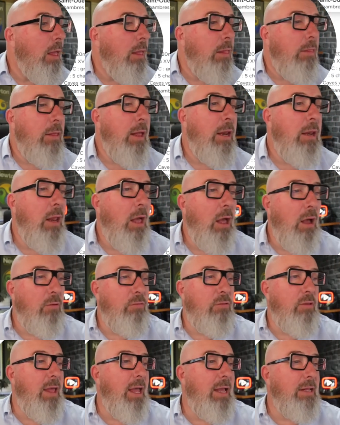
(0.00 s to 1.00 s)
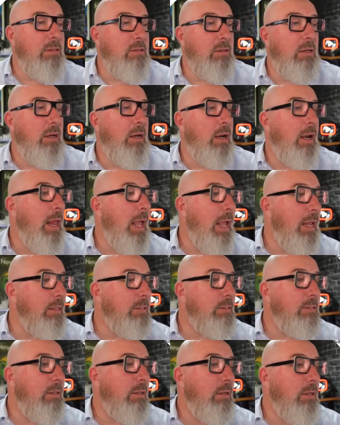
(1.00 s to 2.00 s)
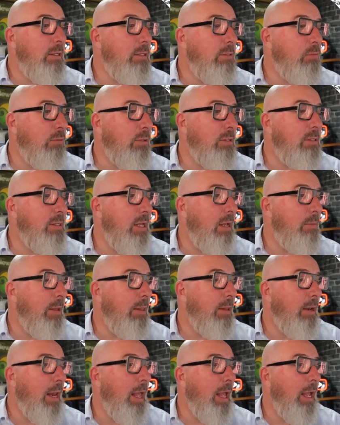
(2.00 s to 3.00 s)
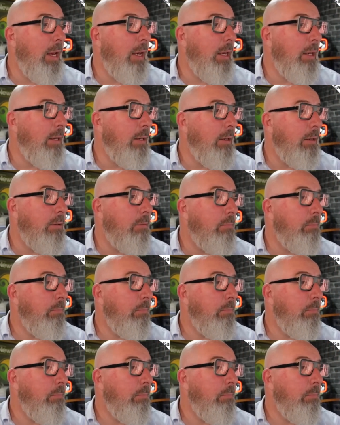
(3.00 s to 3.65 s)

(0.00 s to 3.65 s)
Then after that, land size, what did it say about the land?